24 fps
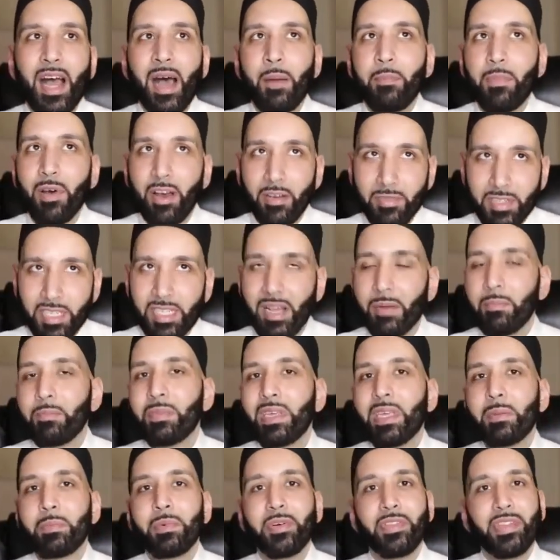up of some
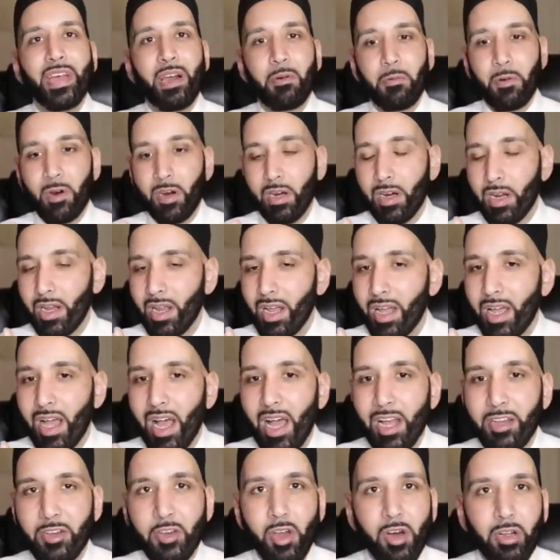people that were
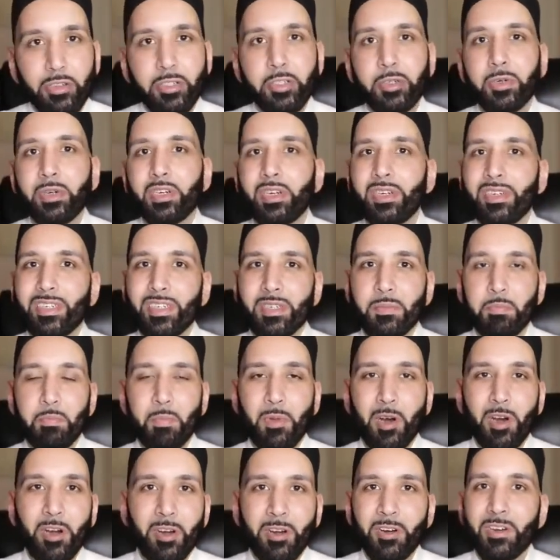adulterers,
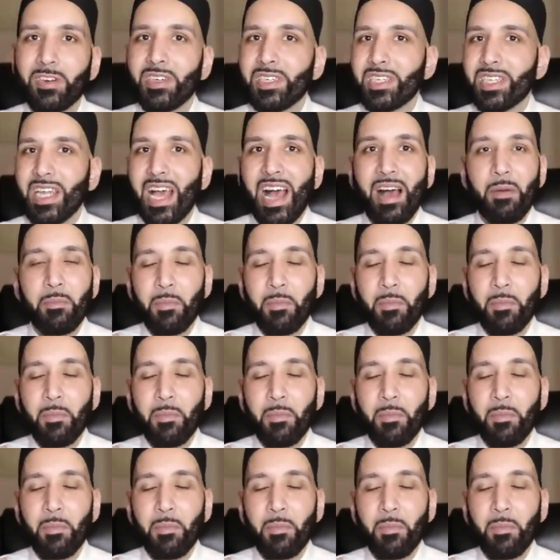murderers,